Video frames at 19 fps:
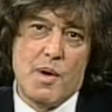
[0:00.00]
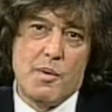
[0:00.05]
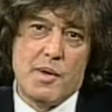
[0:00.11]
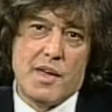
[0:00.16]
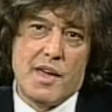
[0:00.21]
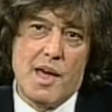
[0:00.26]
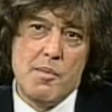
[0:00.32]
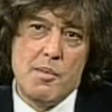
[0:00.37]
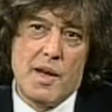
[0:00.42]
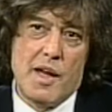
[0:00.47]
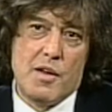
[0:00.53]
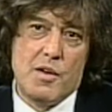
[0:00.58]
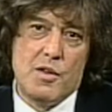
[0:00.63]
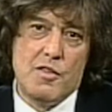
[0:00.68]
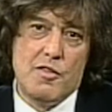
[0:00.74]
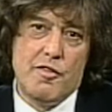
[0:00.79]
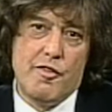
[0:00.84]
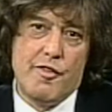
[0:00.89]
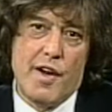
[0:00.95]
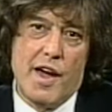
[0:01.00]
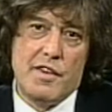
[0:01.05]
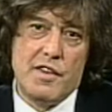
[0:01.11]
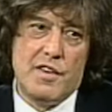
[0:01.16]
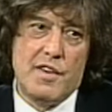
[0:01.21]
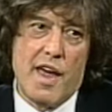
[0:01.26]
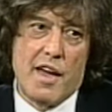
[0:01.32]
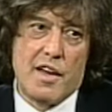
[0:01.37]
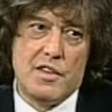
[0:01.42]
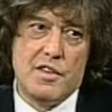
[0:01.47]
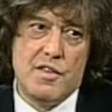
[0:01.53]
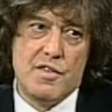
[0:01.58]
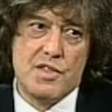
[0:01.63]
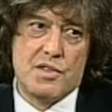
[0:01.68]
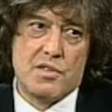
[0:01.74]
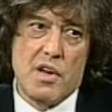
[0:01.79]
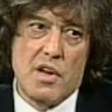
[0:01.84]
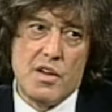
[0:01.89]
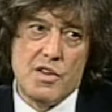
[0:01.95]
is where we came, and I couldn't find a narrative
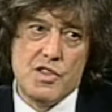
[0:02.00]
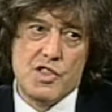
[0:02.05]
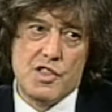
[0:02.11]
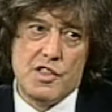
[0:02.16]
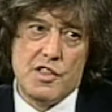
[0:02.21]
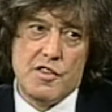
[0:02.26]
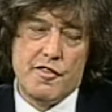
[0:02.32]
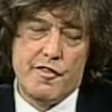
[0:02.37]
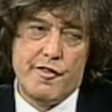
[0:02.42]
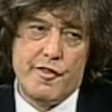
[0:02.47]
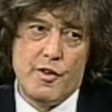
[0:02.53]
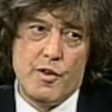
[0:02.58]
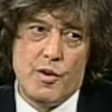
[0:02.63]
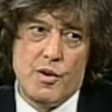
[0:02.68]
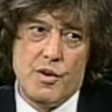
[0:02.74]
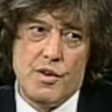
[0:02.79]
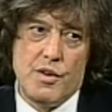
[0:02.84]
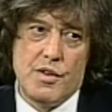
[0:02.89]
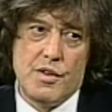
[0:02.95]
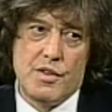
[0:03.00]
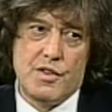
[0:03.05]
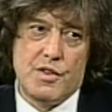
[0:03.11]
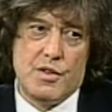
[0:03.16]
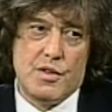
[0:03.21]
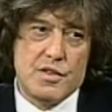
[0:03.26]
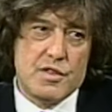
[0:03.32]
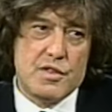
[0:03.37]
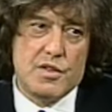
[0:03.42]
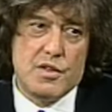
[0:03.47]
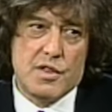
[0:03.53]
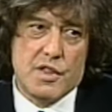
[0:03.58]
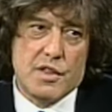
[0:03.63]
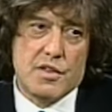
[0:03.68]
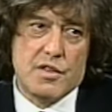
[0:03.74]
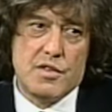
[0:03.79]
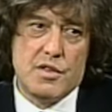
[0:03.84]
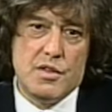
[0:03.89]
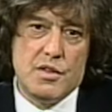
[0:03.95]
structure for to to
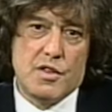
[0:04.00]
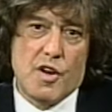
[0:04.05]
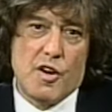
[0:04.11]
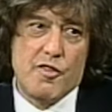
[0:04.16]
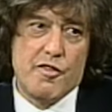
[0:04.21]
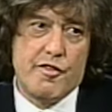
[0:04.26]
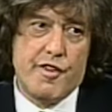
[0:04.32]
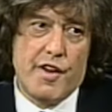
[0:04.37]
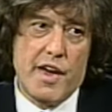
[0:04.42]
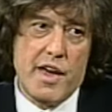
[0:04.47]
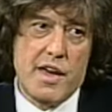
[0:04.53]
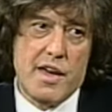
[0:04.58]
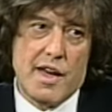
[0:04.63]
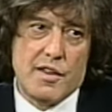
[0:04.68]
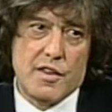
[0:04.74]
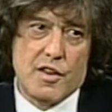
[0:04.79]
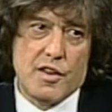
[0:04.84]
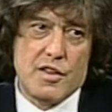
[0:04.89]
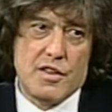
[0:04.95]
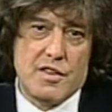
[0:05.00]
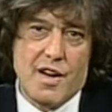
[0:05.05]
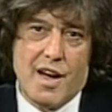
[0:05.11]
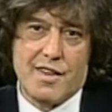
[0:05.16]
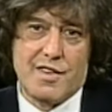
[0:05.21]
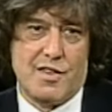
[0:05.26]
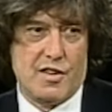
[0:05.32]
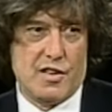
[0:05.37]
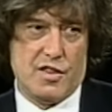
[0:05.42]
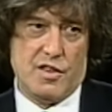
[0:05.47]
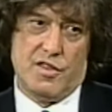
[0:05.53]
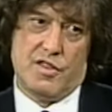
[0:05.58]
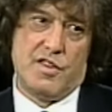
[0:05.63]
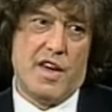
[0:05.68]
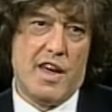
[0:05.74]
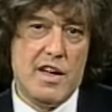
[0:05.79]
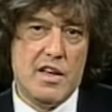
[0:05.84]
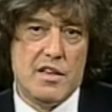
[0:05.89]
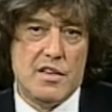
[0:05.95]
to convey and conduct and
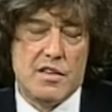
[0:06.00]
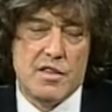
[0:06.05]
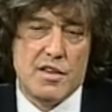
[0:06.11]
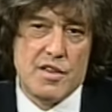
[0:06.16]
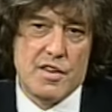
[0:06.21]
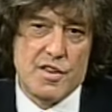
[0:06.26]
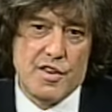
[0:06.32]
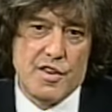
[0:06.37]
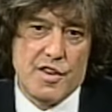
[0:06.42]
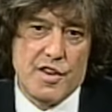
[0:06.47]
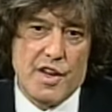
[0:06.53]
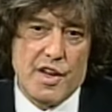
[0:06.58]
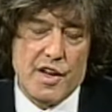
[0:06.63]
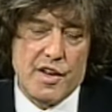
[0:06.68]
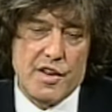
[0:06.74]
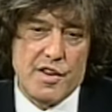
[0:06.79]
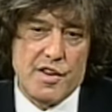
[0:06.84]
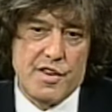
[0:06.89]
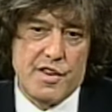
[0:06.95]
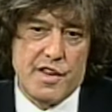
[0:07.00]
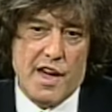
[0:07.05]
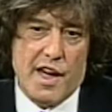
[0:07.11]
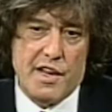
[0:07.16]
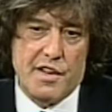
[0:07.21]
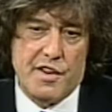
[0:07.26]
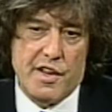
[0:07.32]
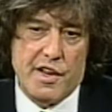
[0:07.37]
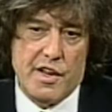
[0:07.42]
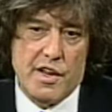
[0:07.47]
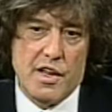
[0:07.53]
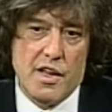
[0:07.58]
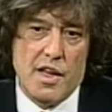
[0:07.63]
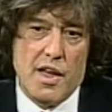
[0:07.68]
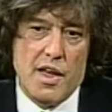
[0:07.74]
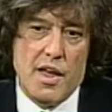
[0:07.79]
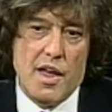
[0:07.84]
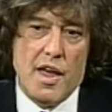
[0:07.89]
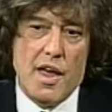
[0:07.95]
contain uh, the idea.
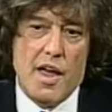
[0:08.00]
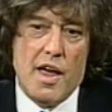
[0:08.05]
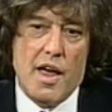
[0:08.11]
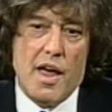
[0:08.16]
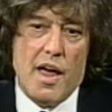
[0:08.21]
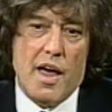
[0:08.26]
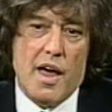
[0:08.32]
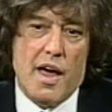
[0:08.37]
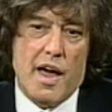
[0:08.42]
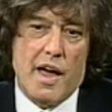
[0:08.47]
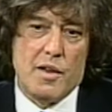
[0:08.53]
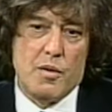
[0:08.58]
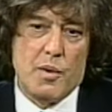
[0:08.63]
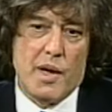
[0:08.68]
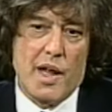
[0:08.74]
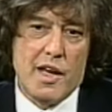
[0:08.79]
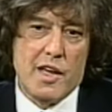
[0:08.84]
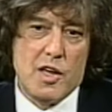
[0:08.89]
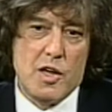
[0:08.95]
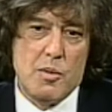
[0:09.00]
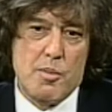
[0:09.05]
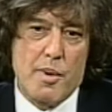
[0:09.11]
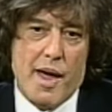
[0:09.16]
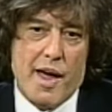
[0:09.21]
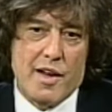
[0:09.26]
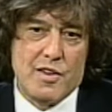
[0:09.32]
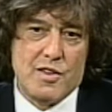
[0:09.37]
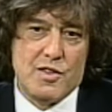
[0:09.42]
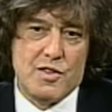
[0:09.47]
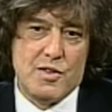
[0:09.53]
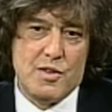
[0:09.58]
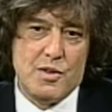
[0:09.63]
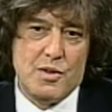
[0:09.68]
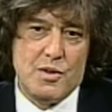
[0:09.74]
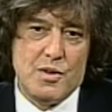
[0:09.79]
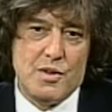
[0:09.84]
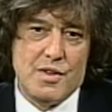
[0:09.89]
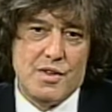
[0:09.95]
And when I go back
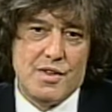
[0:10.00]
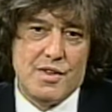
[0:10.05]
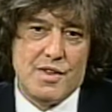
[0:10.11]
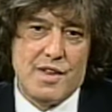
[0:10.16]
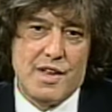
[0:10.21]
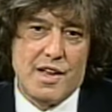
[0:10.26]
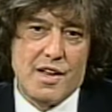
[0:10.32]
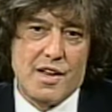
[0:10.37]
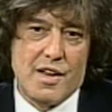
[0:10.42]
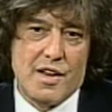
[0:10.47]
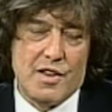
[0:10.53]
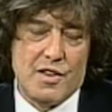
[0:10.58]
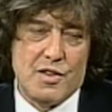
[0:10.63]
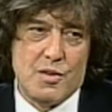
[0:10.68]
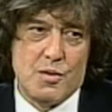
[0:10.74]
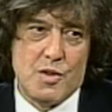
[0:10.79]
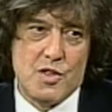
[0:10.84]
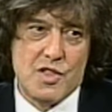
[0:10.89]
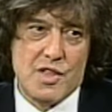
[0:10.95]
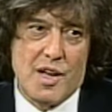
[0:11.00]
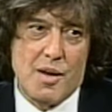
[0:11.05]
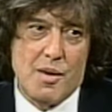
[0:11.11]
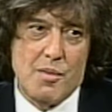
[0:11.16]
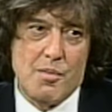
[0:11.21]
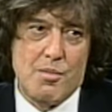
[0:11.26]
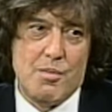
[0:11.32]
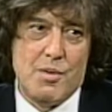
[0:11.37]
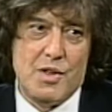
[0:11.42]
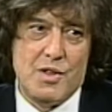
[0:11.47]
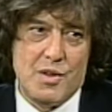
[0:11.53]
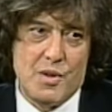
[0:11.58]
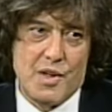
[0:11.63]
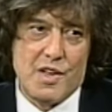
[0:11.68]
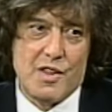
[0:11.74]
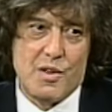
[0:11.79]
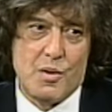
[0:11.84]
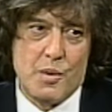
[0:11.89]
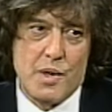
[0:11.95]
to England, which I'll be
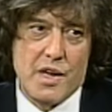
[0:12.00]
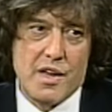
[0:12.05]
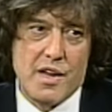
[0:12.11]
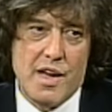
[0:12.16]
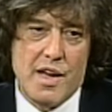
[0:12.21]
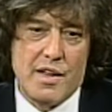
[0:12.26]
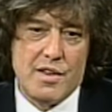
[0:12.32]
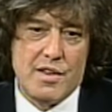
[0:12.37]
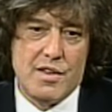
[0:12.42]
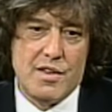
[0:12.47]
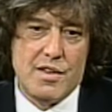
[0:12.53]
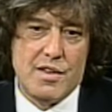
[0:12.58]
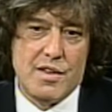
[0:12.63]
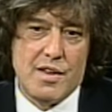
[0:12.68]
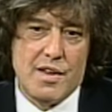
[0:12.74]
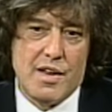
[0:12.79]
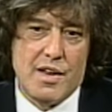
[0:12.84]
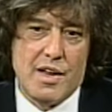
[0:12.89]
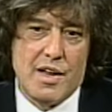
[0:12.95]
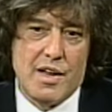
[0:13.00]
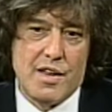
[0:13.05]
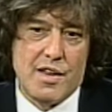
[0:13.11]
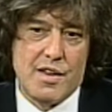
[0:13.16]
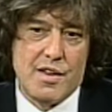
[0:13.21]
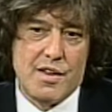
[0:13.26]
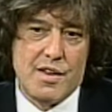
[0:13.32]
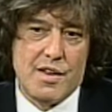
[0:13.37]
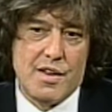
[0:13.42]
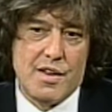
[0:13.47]
doing at the weekend, uh,